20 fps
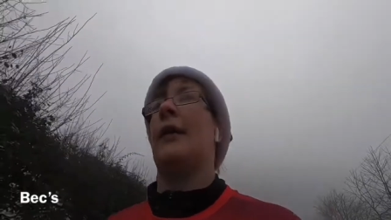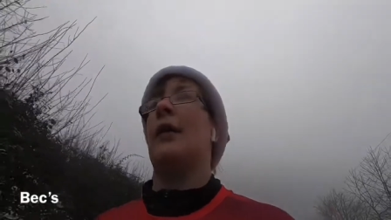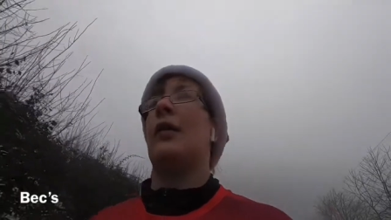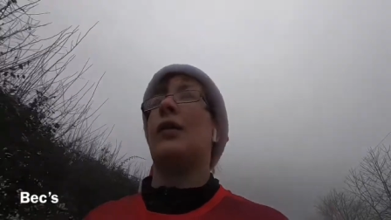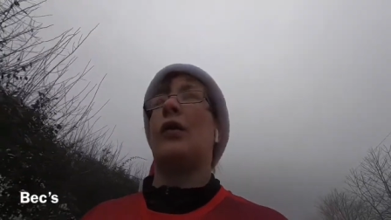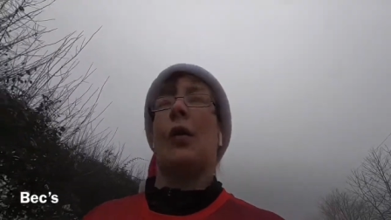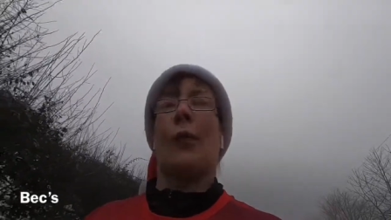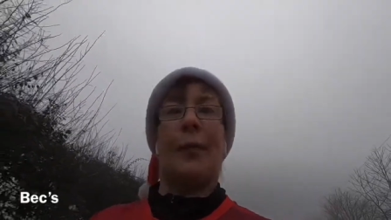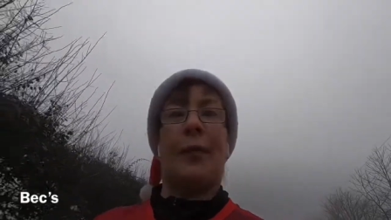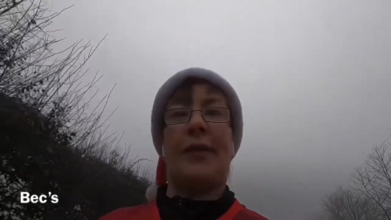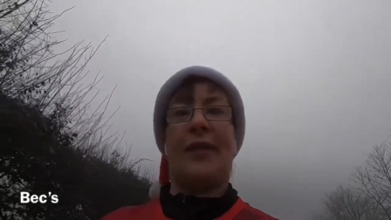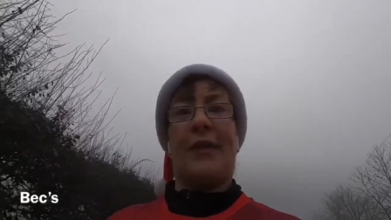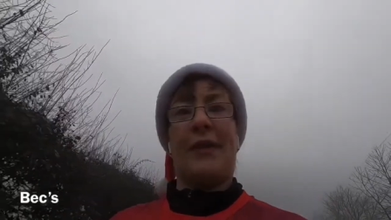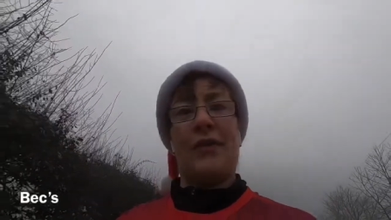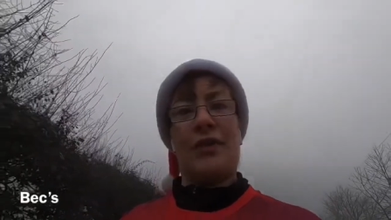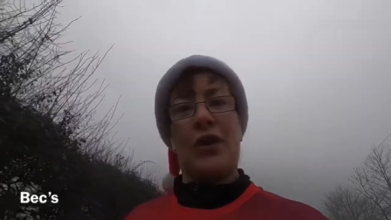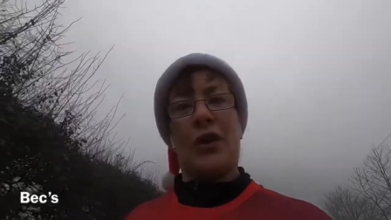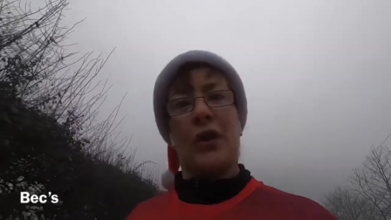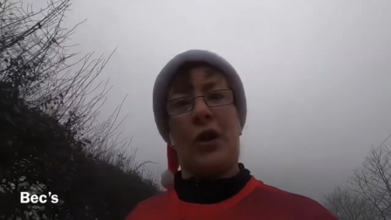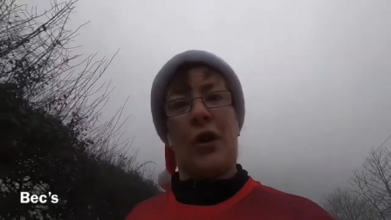
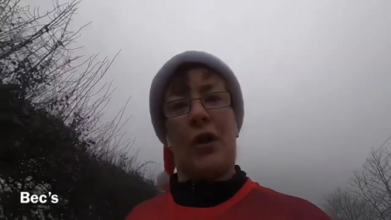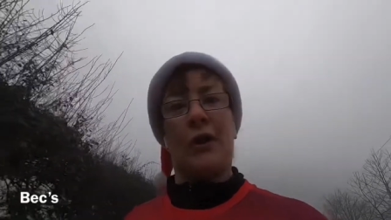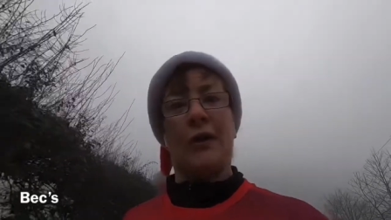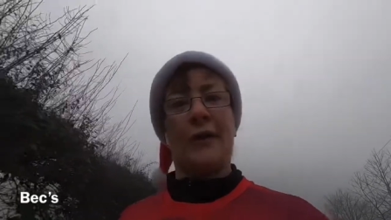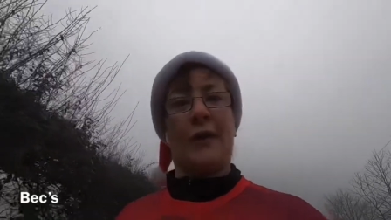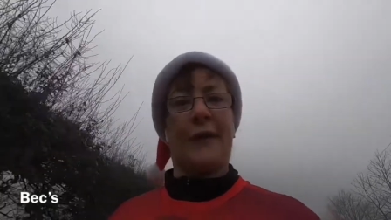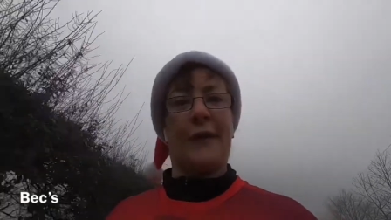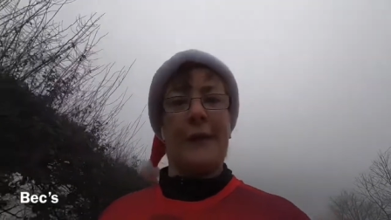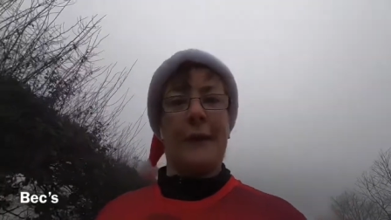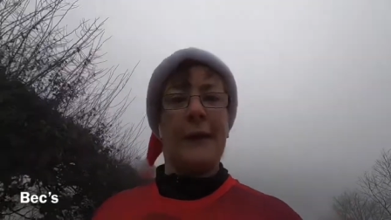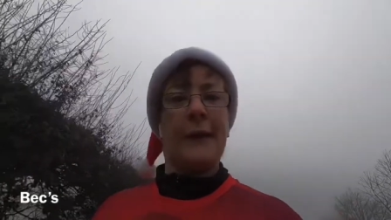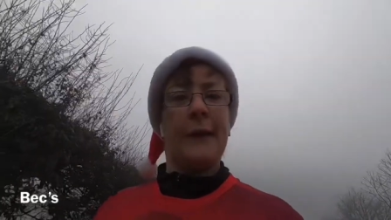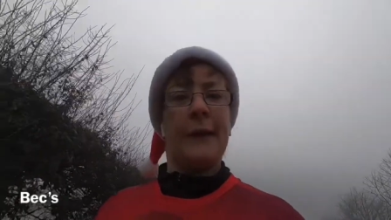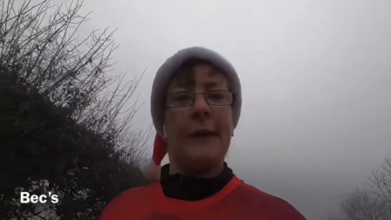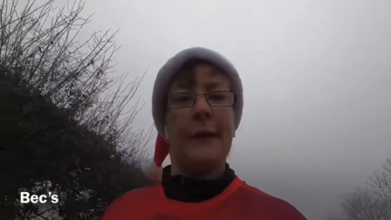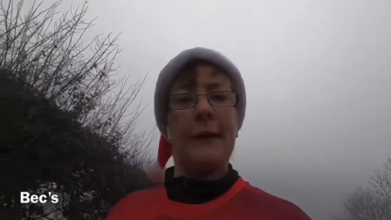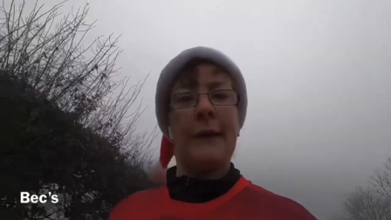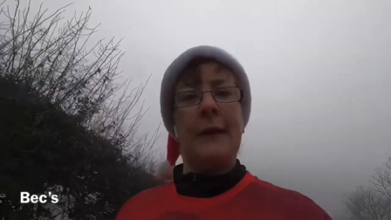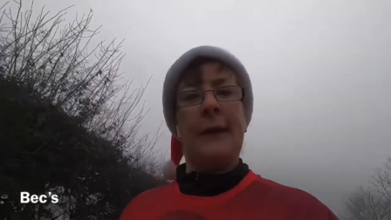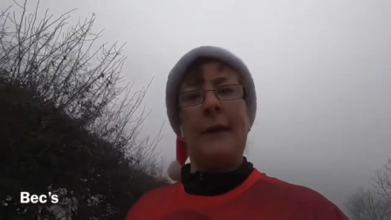competition kind of thing,
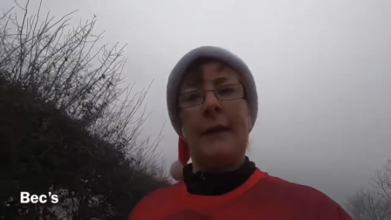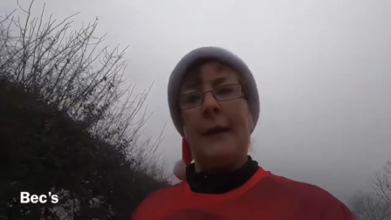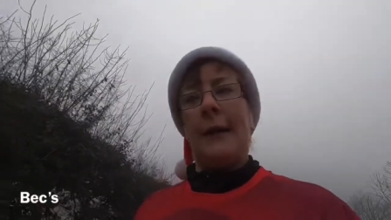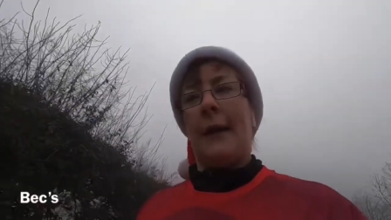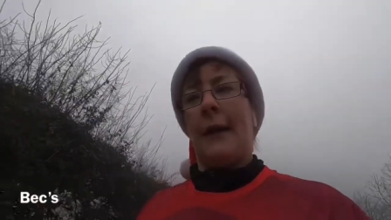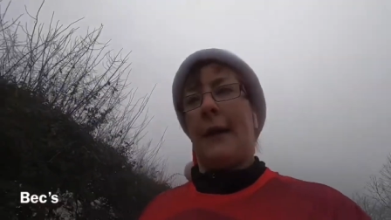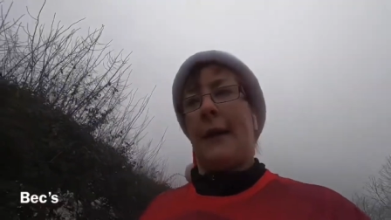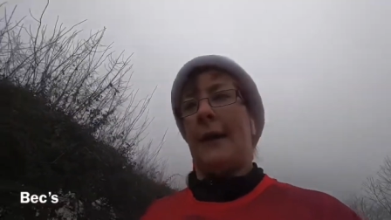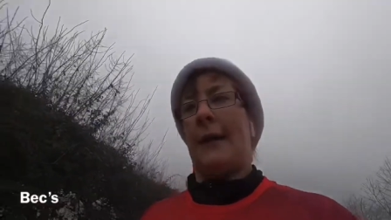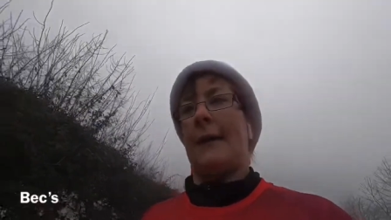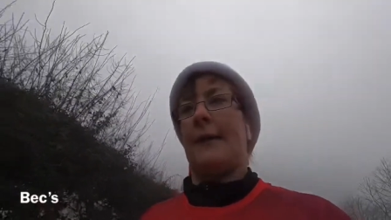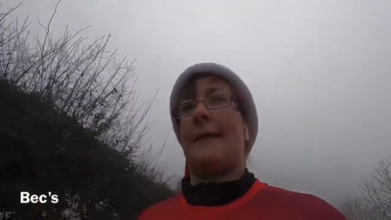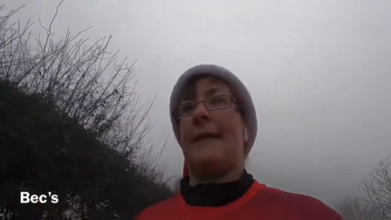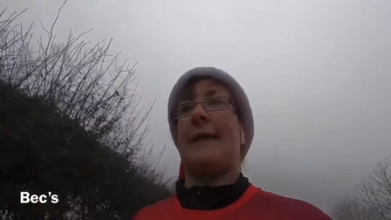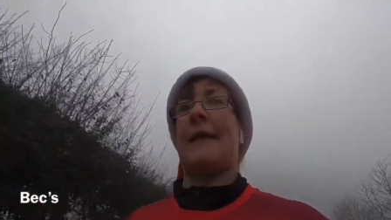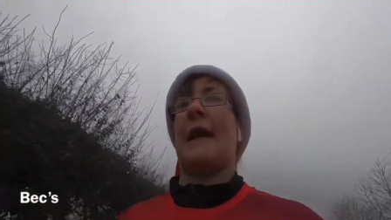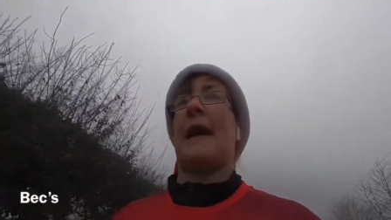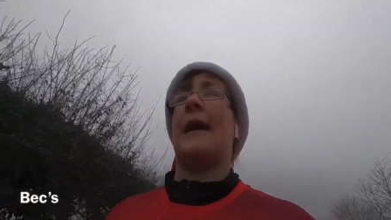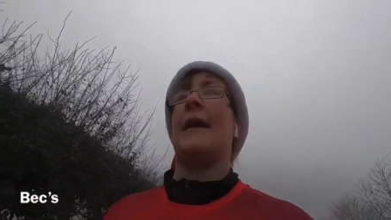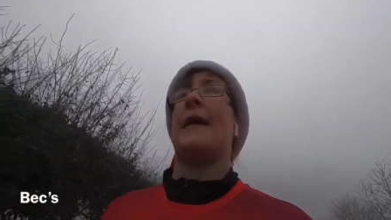and see
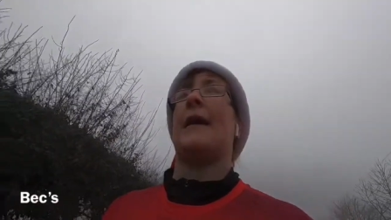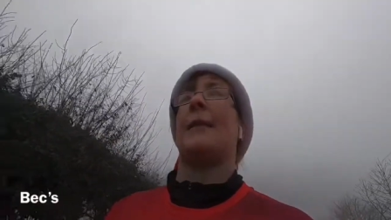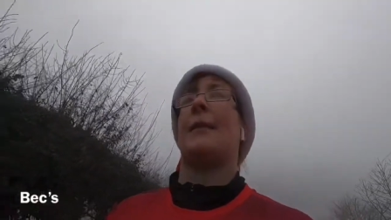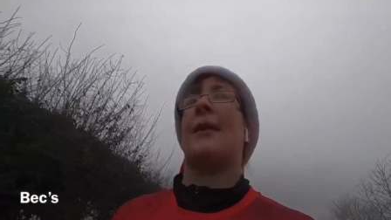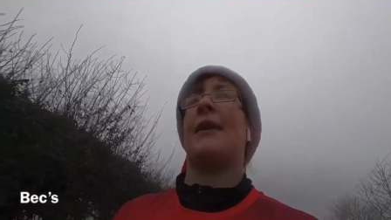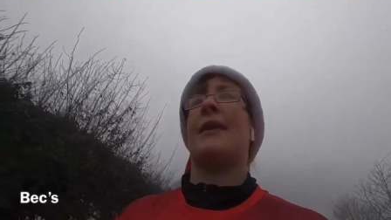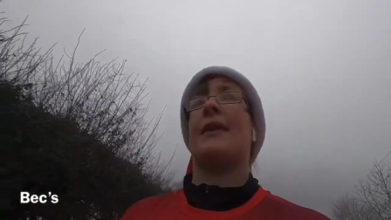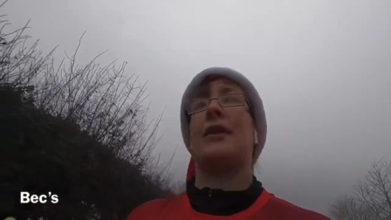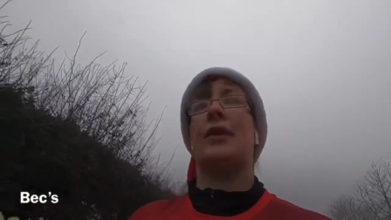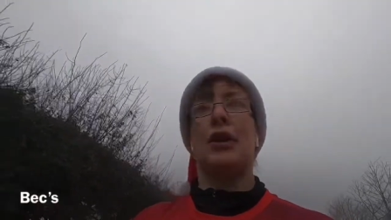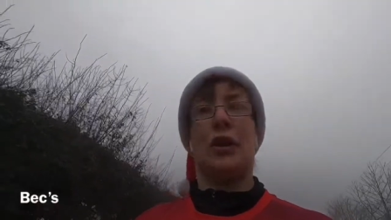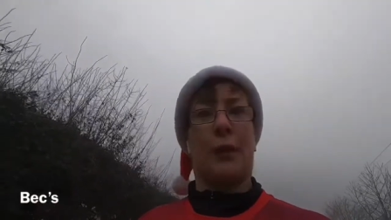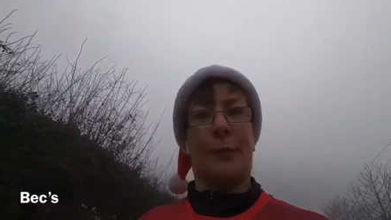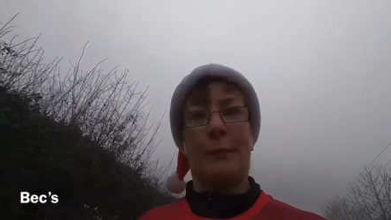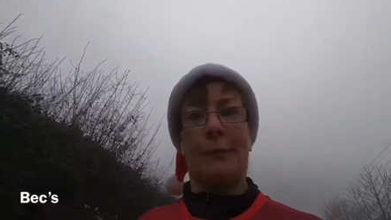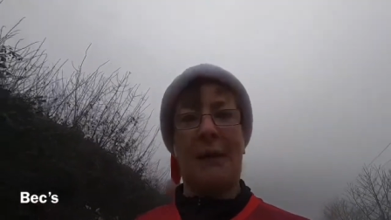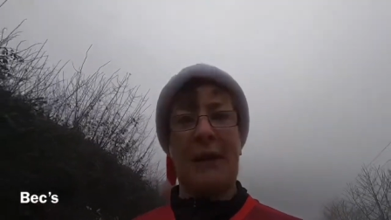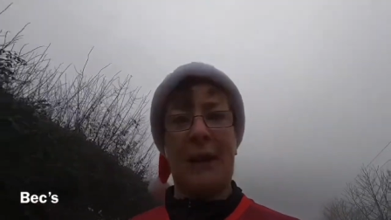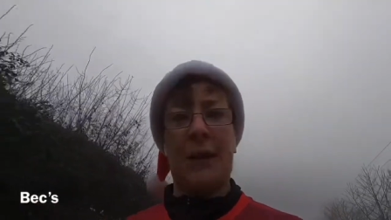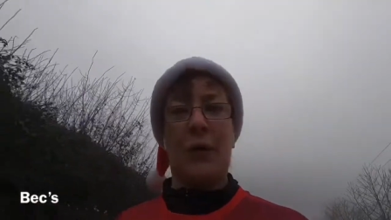how, whether you can
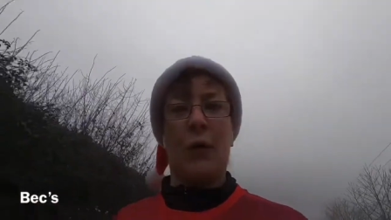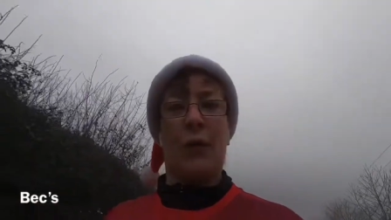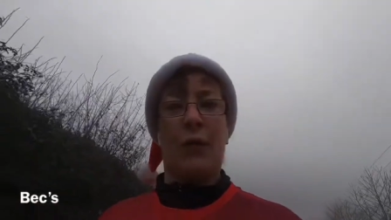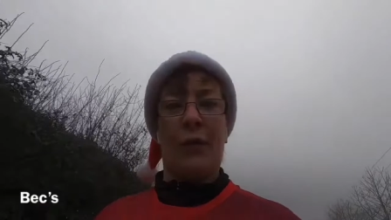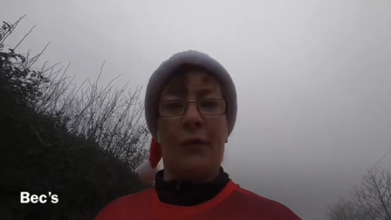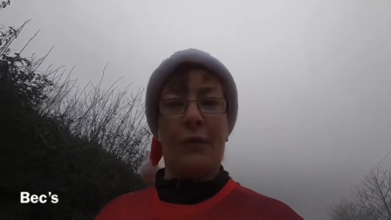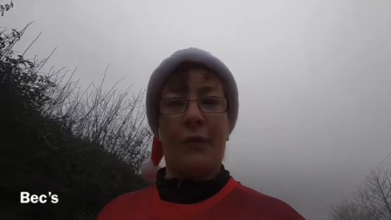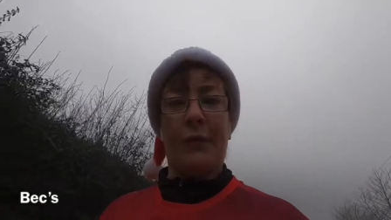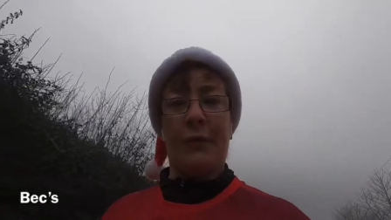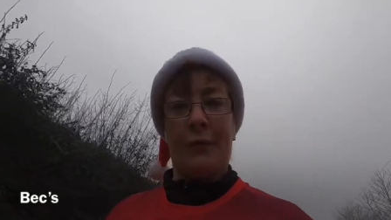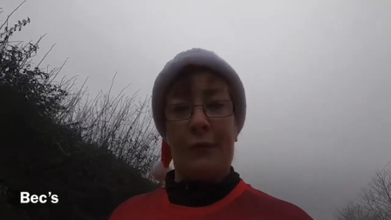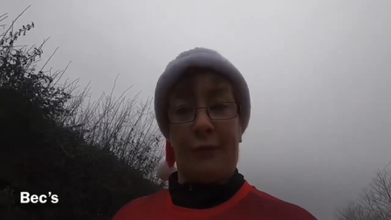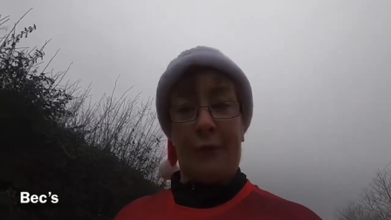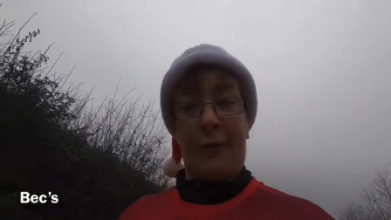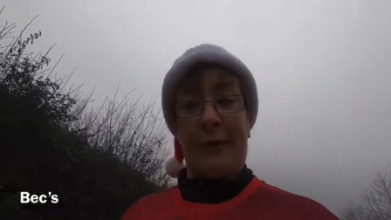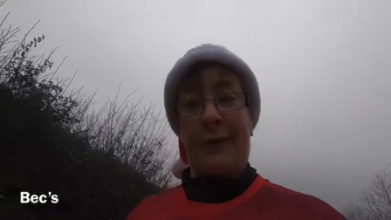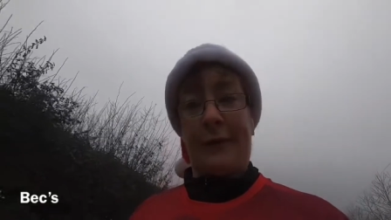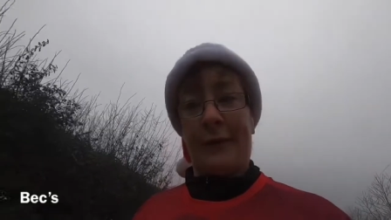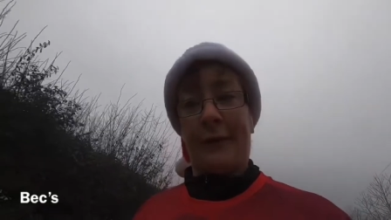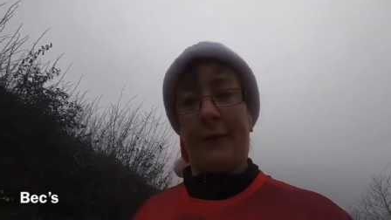beat your
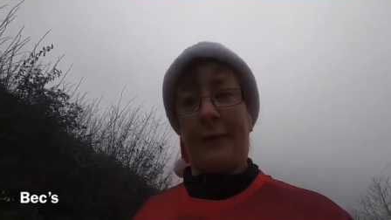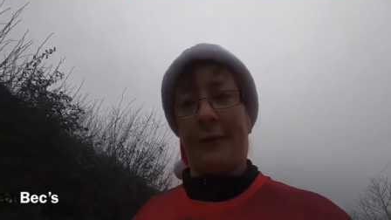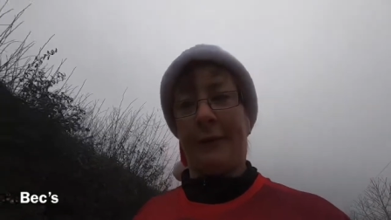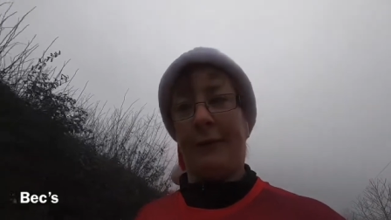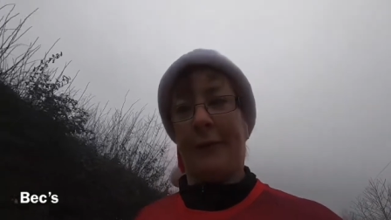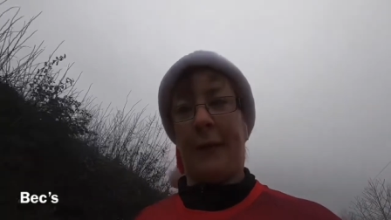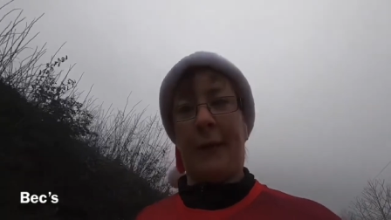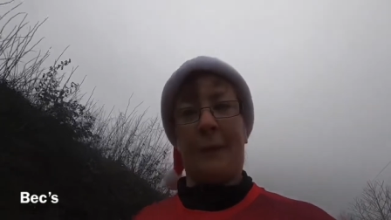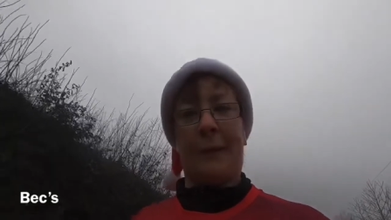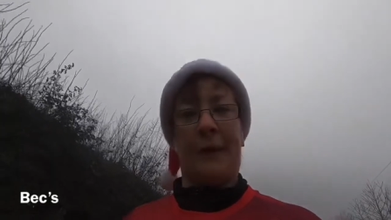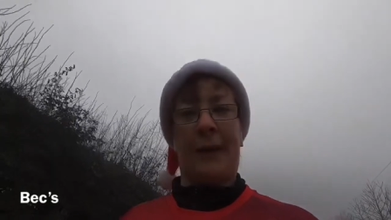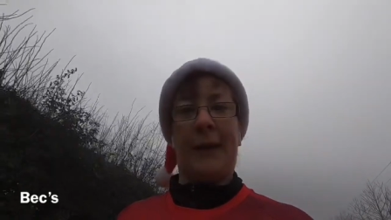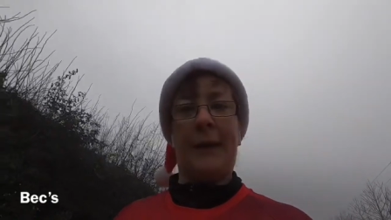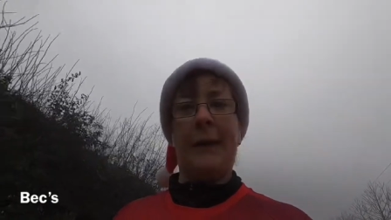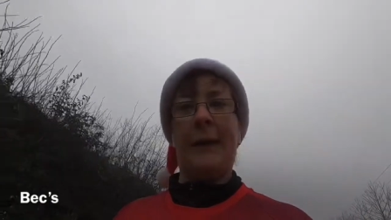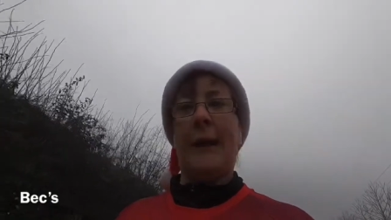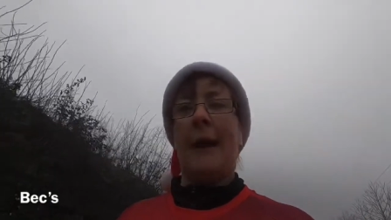friends and family,